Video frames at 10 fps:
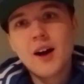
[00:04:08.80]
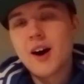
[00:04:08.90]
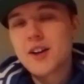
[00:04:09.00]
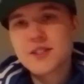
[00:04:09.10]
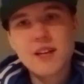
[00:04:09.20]

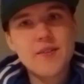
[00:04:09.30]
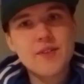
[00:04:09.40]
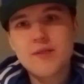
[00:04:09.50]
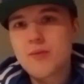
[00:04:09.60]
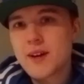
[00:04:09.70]
I just have
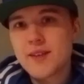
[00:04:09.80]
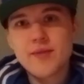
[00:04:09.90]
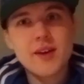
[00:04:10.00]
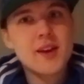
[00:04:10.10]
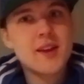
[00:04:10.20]
this weird
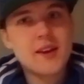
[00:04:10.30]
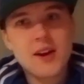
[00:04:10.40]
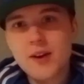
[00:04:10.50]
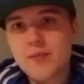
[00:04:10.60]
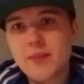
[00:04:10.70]
feeling, you
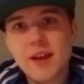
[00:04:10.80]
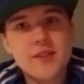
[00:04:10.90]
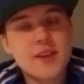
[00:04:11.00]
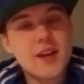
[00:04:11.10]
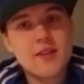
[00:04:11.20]
know.
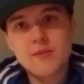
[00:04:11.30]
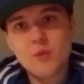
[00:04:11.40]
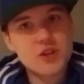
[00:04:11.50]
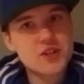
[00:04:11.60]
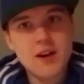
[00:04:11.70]
Next season,
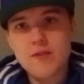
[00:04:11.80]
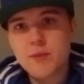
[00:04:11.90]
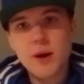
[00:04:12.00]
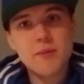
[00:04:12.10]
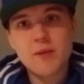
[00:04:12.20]
watch out for
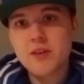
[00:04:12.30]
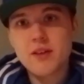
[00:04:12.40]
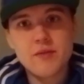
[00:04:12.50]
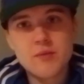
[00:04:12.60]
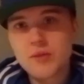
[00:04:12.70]
Birmingham
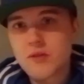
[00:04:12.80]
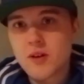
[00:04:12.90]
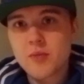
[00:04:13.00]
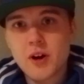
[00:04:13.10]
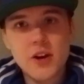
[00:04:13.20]
City Football
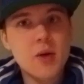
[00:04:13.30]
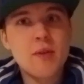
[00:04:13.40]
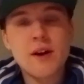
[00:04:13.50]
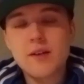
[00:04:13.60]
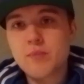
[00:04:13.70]
Club. I know
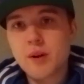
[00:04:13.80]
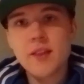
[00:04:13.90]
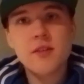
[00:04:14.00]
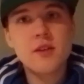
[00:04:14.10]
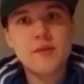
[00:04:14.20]
we've had
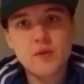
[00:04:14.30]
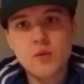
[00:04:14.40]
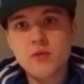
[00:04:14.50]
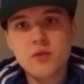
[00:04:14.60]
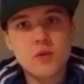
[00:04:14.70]
plenty of
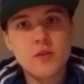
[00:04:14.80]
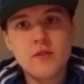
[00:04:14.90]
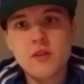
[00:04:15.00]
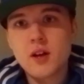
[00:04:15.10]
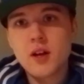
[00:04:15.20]
false
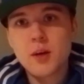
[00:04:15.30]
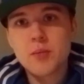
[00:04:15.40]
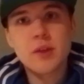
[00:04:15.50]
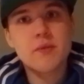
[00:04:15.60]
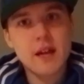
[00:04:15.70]
dawns,
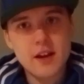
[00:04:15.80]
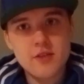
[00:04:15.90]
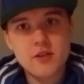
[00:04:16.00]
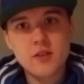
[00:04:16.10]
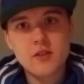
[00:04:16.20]
but the
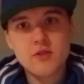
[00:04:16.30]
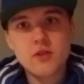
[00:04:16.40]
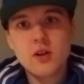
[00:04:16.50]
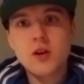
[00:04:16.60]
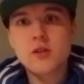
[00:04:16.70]
renaissance
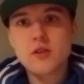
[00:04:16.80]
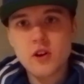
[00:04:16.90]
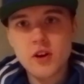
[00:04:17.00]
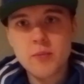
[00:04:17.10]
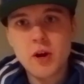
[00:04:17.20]
under
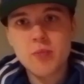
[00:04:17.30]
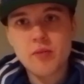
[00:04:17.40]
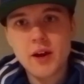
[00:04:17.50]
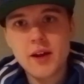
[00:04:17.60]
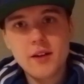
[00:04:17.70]
Tony
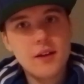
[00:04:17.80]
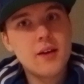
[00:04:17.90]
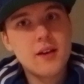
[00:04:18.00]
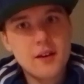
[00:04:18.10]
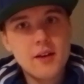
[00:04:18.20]
Mowbray
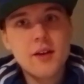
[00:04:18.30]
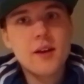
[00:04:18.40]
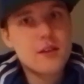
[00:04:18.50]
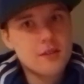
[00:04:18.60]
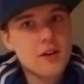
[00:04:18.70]

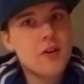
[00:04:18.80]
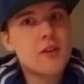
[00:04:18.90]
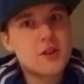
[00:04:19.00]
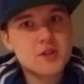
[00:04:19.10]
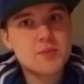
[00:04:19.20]
is
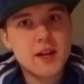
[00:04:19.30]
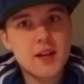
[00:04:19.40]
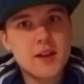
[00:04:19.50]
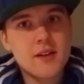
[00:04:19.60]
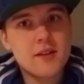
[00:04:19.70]
only just
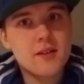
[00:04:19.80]
beginning.